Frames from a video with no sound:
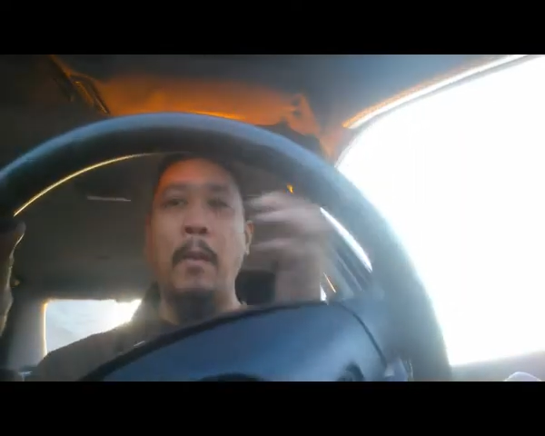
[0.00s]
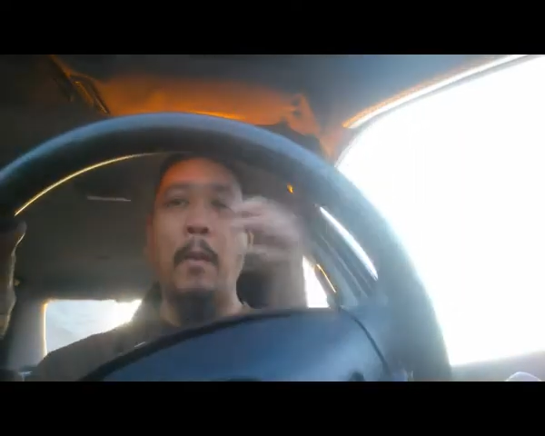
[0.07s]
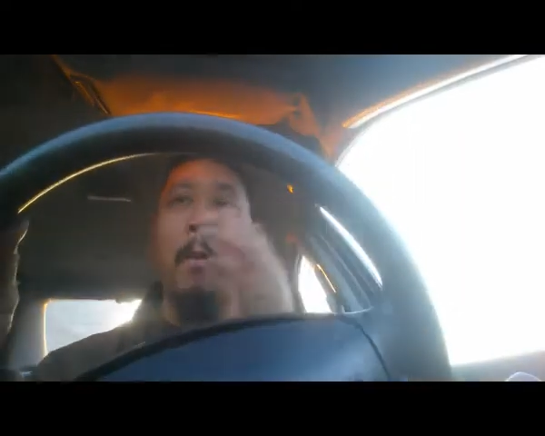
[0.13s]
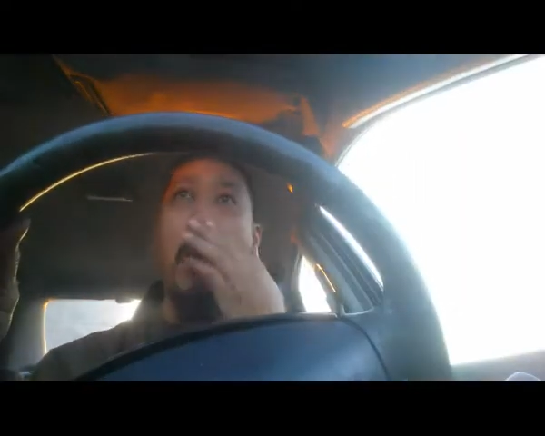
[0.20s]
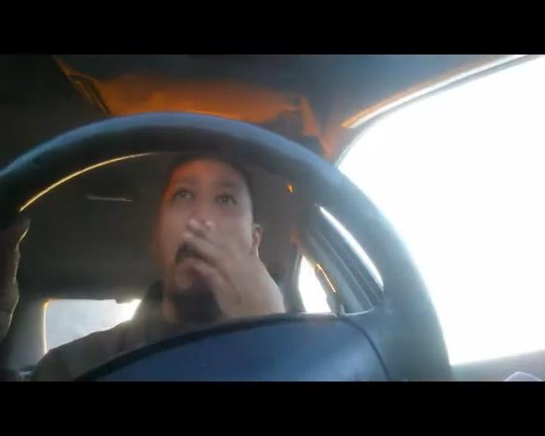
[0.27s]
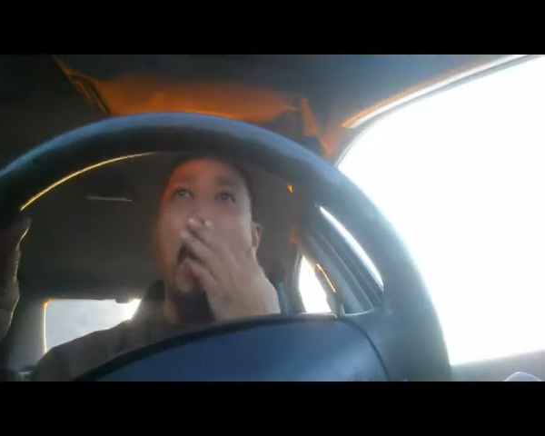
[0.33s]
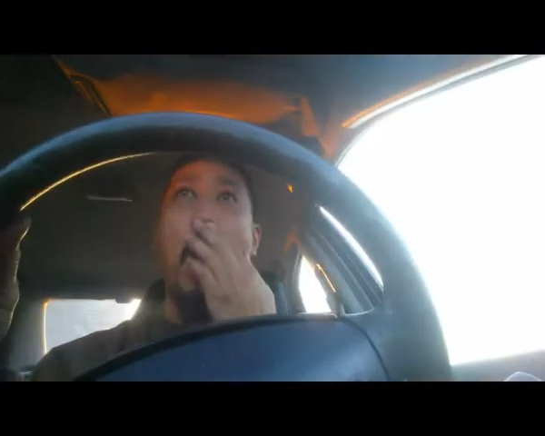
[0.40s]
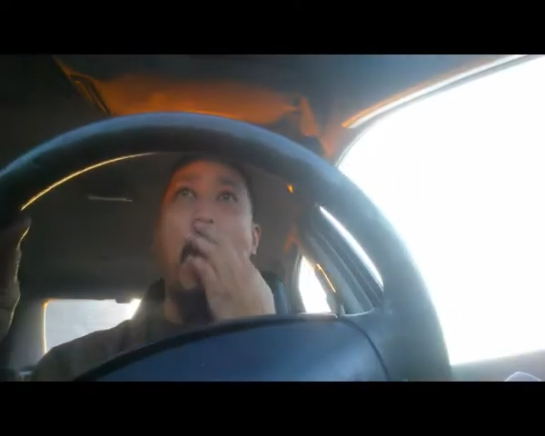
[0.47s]

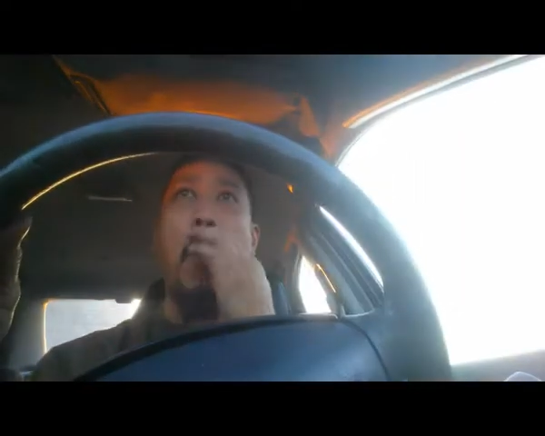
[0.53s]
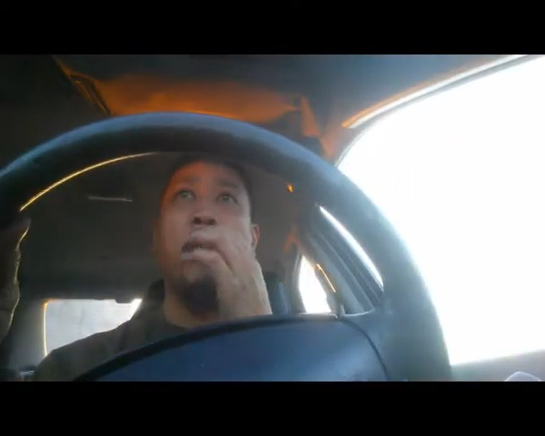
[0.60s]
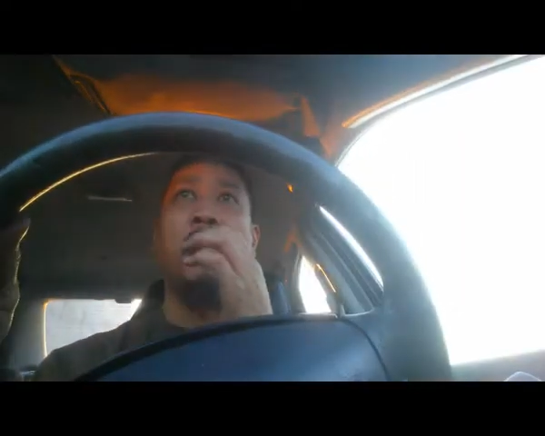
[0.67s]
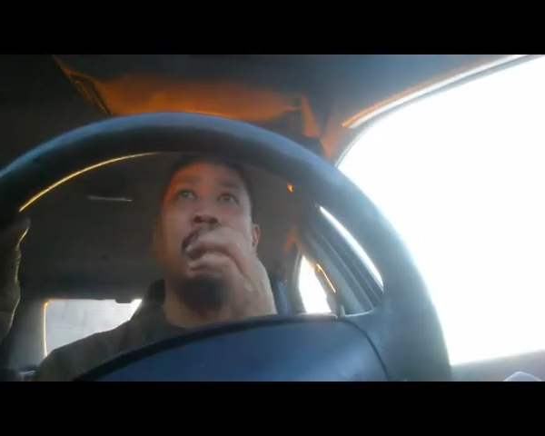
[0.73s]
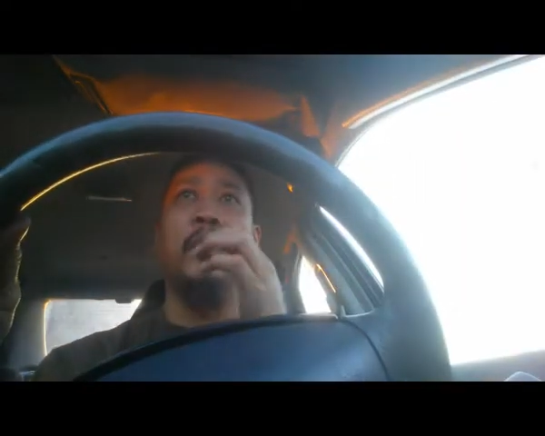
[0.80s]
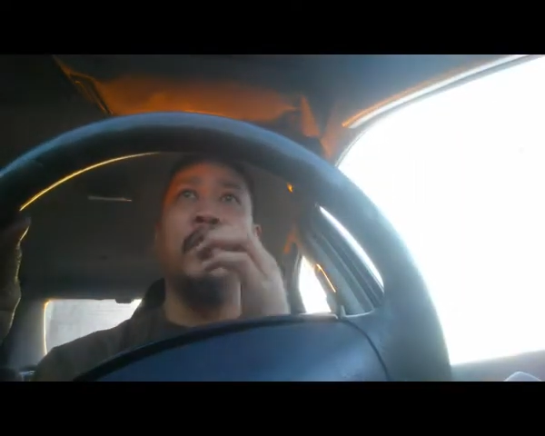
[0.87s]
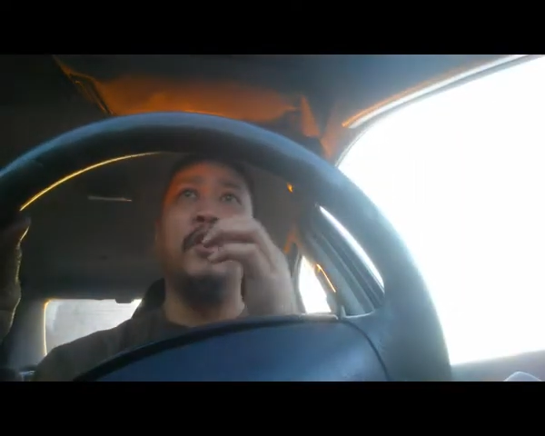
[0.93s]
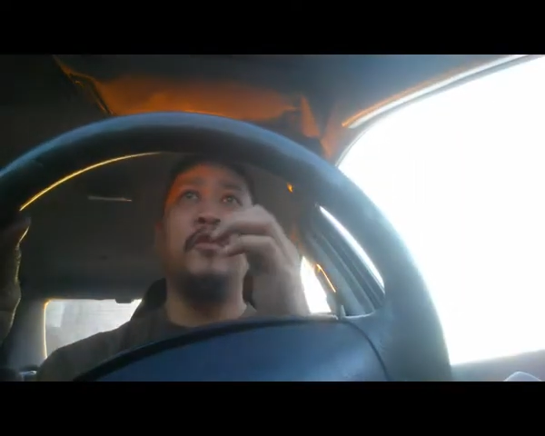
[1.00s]

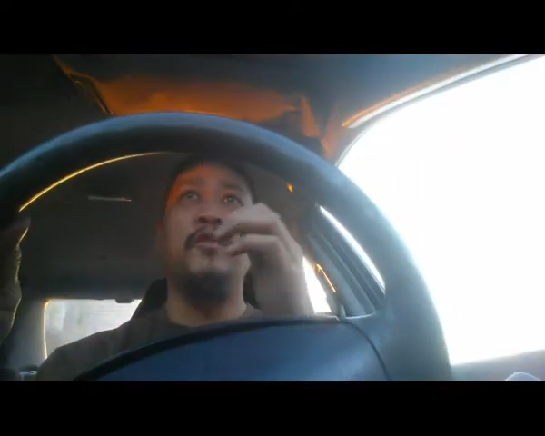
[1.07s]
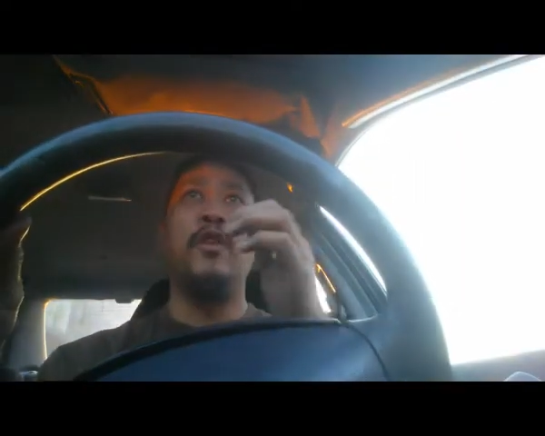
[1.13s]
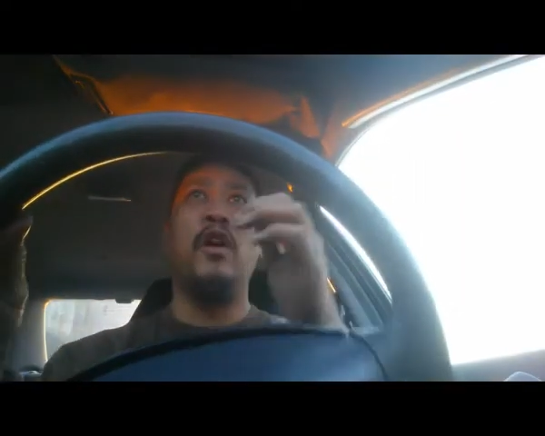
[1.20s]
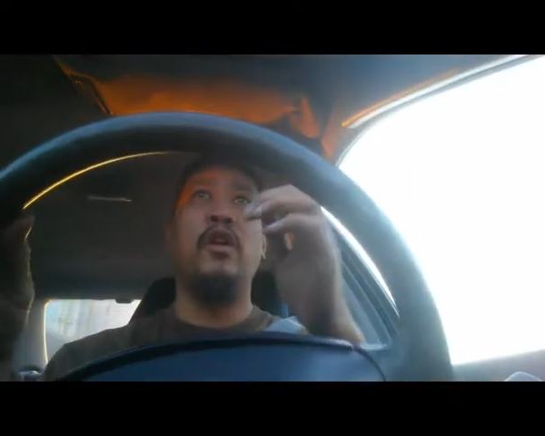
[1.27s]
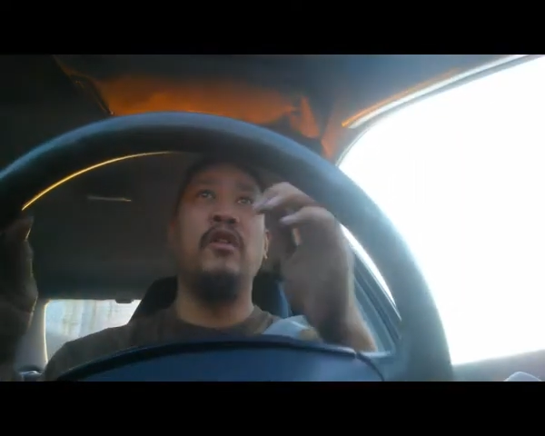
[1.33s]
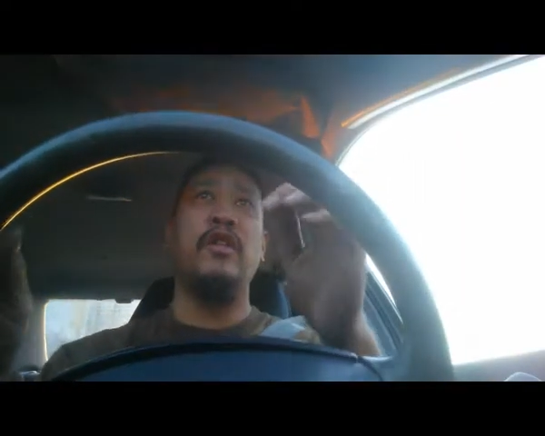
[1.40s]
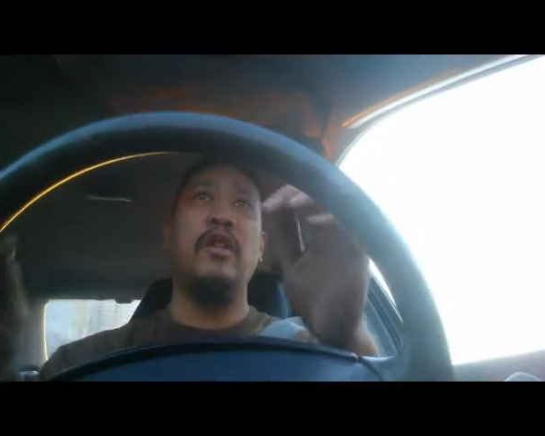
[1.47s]
when you fall